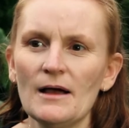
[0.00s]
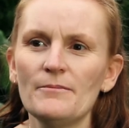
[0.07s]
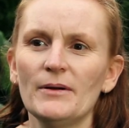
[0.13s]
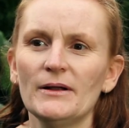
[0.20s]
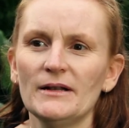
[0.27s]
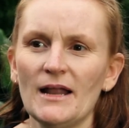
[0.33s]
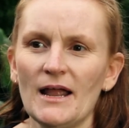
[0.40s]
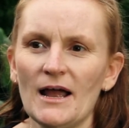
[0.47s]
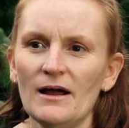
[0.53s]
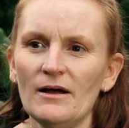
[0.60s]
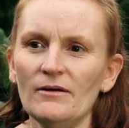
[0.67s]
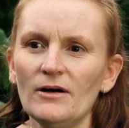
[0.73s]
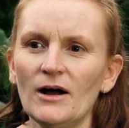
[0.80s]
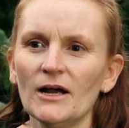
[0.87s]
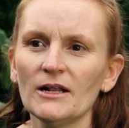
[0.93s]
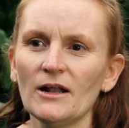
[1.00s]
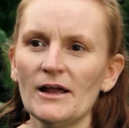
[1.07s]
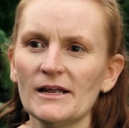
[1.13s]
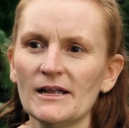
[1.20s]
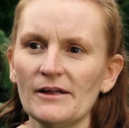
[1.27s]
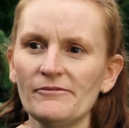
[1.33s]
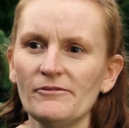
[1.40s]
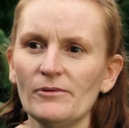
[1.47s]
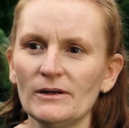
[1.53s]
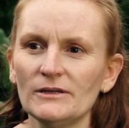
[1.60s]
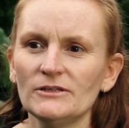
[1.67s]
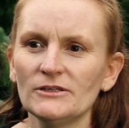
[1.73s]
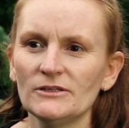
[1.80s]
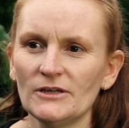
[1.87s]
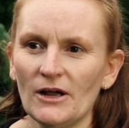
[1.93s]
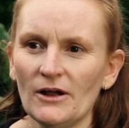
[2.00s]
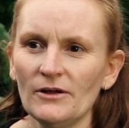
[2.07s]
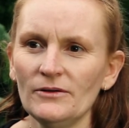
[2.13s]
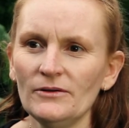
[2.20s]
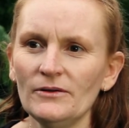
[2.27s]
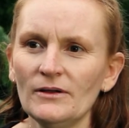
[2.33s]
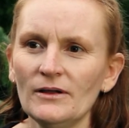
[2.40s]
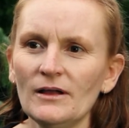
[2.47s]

But now I'd like everyone to know